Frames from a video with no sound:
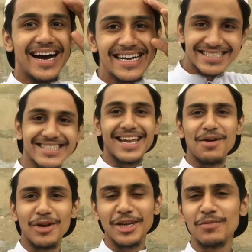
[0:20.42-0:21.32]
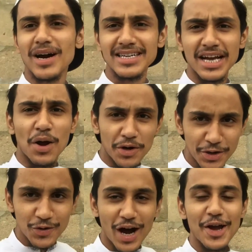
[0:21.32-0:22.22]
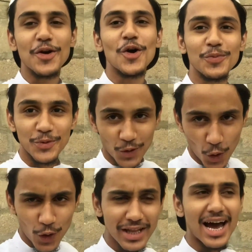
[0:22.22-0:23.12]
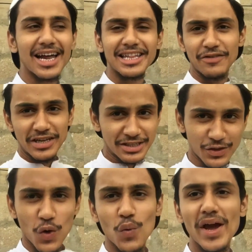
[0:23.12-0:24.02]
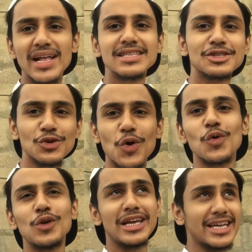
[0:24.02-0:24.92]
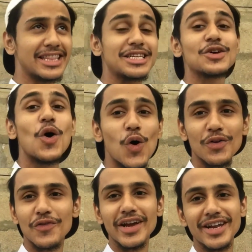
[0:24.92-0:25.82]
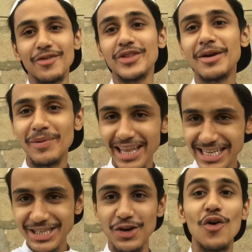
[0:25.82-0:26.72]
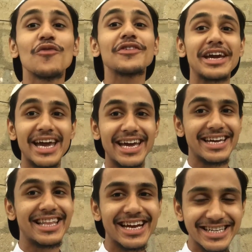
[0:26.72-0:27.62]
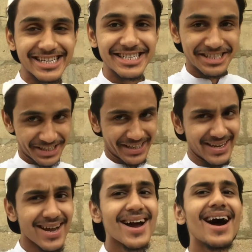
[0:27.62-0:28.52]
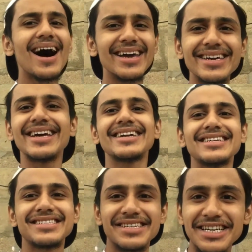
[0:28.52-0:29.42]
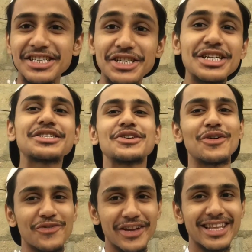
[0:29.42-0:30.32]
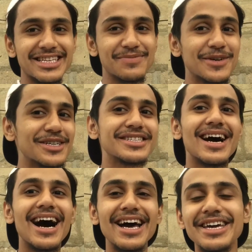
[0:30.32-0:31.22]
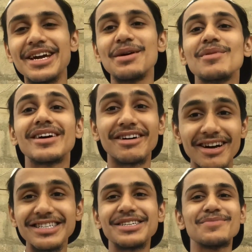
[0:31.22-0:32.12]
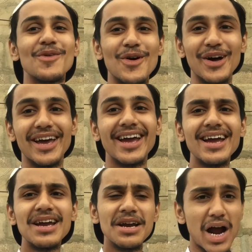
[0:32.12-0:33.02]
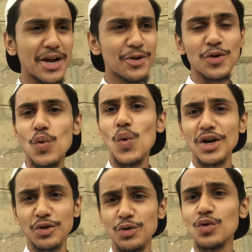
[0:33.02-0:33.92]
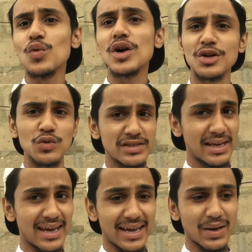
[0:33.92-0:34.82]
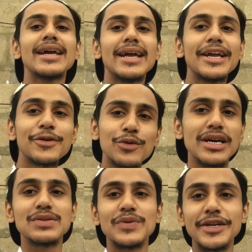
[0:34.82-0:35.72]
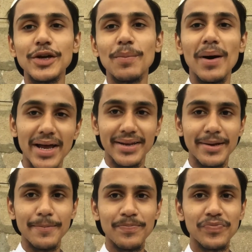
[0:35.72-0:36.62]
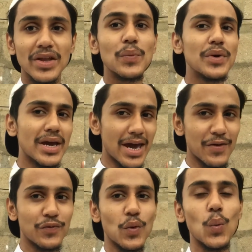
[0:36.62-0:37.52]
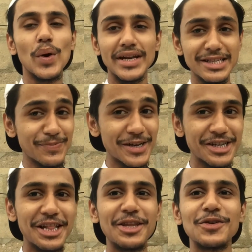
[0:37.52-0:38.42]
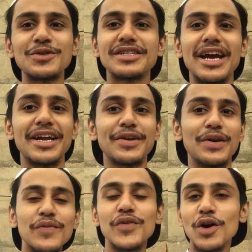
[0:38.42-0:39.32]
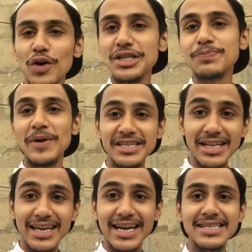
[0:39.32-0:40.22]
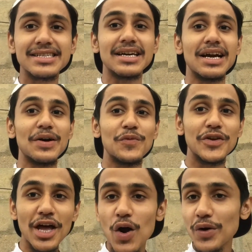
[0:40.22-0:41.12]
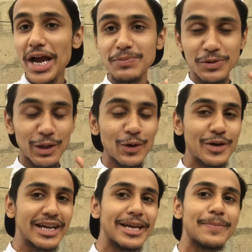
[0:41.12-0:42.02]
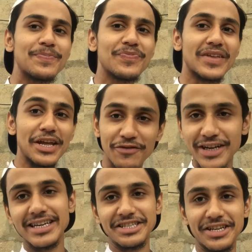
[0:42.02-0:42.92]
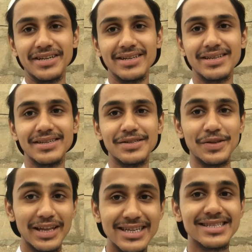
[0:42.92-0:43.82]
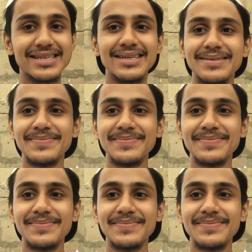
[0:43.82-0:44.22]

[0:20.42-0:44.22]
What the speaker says: Assalamu alaikum guys, how are you? I hope you all are living so well, so cool in this hot weather with the blazing of K electricity. I can understand just your feelings because I am a Karachi boy. I don't know what to do, what to say in today's video, but we have one special news that we got a special guest without absolutely invitation. So let's see.